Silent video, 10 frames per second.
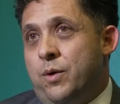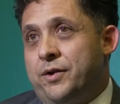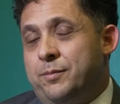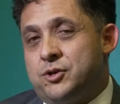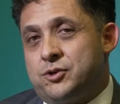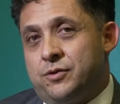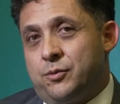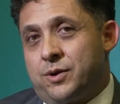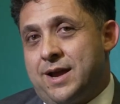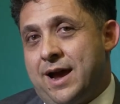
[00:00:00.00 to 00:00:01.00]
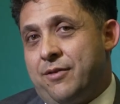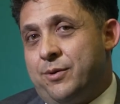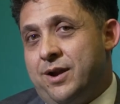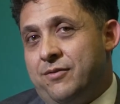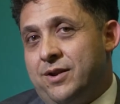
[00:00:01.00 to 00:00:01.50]
We want to be sure that we're
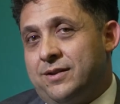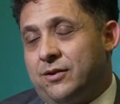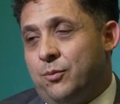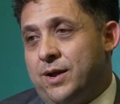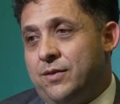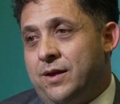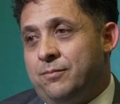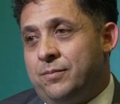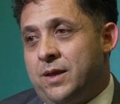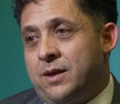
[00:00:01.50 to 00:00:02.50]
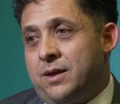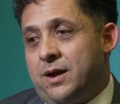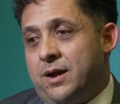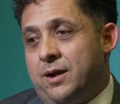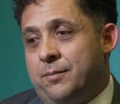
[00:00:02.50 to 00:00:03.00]
gathering evidence in a way that
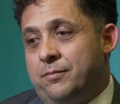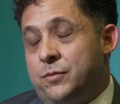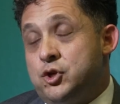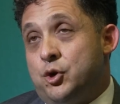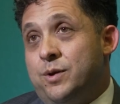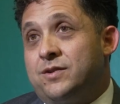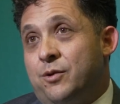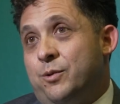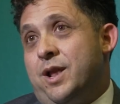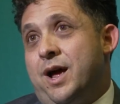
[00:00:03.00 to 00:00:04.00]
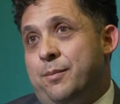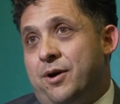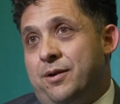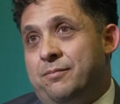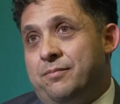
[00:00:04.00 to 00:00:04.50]
um, juries can rely
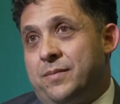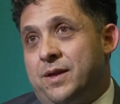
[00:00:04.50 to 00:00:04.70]
upon.